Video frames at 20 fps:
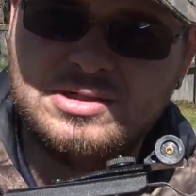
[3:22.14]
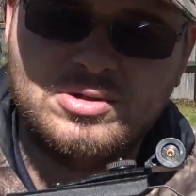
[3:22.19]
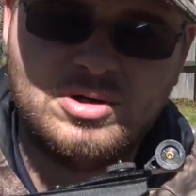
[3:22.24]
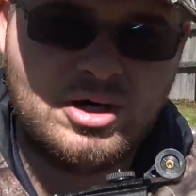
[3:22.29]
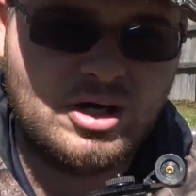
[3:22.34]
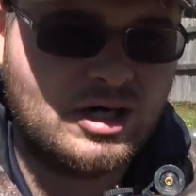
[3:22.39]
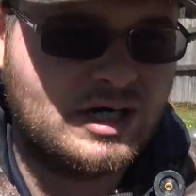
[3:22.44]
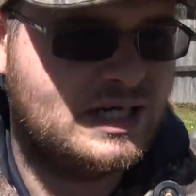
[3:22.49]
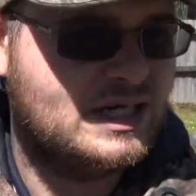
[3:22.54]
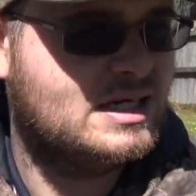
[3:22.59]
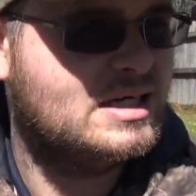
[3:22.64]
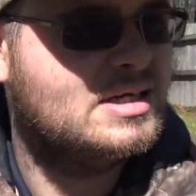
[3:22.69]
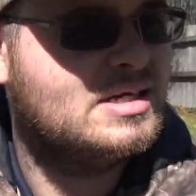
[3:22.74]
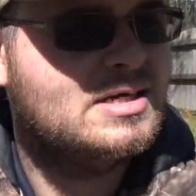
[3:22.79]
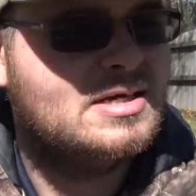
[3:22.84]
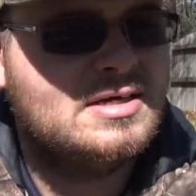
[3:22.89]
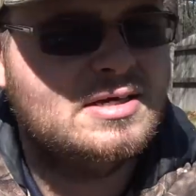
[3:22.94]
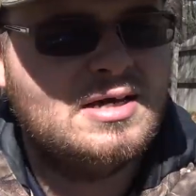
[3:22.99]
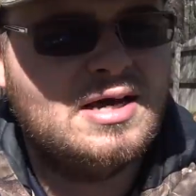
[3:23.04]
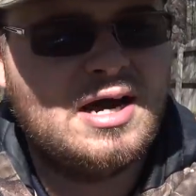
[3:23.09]
that are on it.
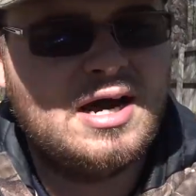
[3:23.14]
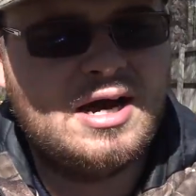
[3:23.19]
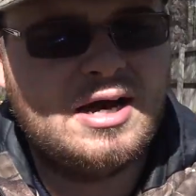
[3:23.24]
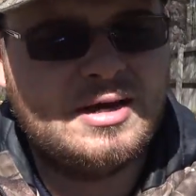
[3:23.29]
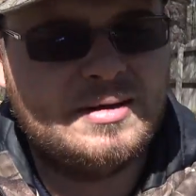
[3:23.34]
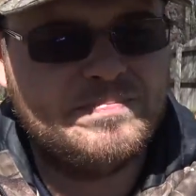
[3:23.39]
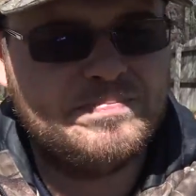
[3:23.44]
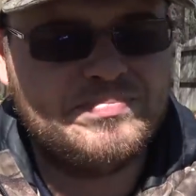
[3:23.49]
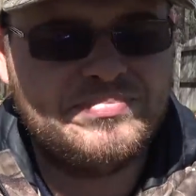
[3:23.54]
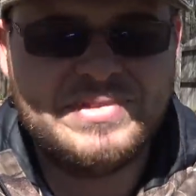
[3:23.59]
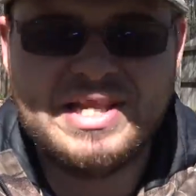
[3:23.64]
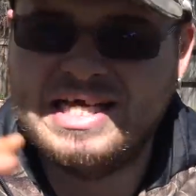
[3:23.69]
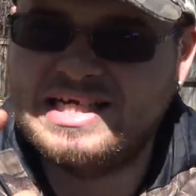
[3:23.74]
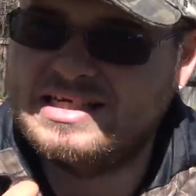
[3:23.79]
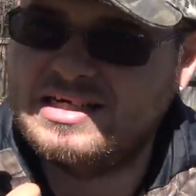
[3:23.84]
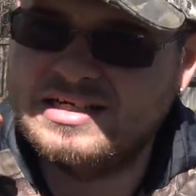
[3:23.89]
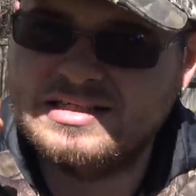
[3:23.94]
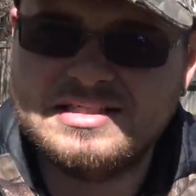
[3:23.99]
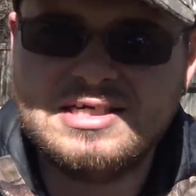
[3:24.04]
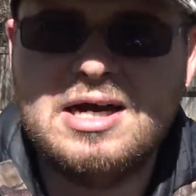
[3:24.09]
Um,
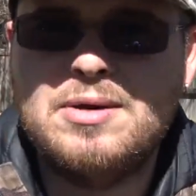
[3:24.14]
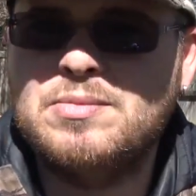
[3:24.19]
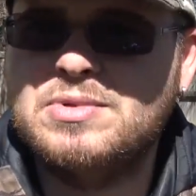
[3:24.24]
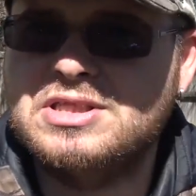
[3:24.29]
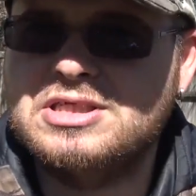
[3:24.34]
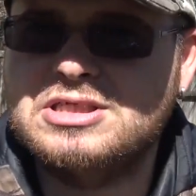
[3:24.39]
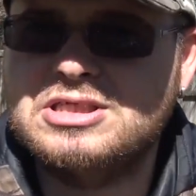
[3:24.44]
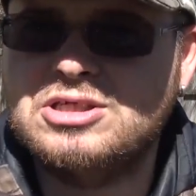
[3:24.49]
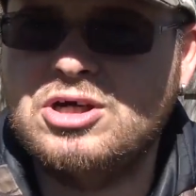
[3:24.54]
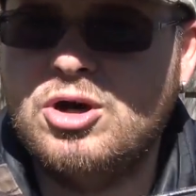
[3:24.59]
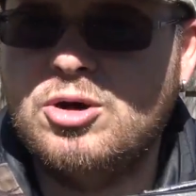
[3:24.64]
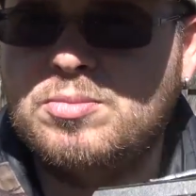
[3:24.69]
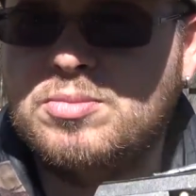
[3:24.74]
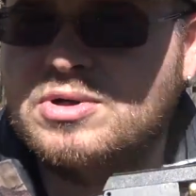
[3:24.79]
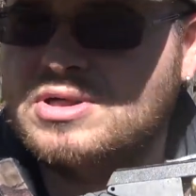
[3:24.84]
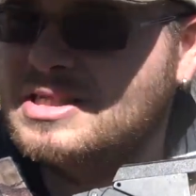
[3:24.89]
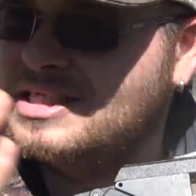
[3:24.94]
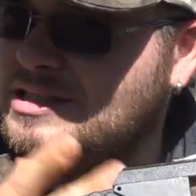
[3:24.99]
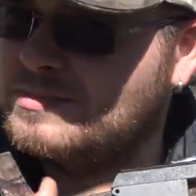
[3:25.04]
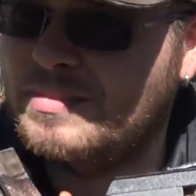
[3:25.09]
it does come with a scope,
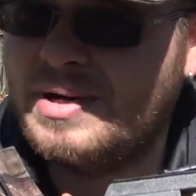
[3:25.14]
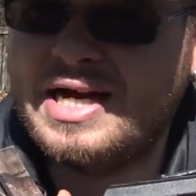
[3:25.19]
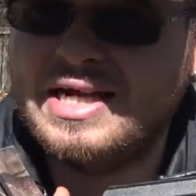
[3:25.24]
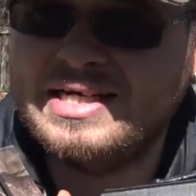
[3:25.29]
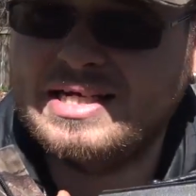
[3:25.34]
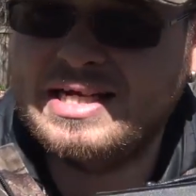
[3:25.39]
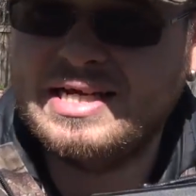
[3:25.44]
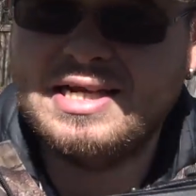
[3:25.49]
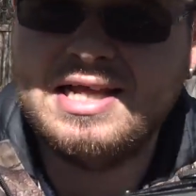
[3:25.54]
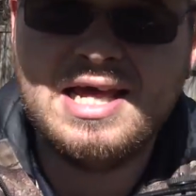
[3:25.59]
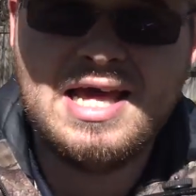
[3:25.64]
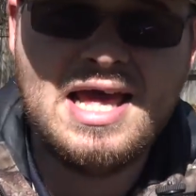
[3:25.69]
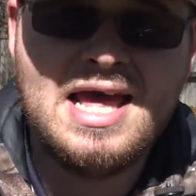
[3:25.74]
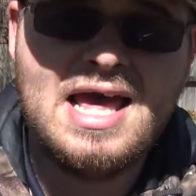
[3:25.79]
or at least mine did.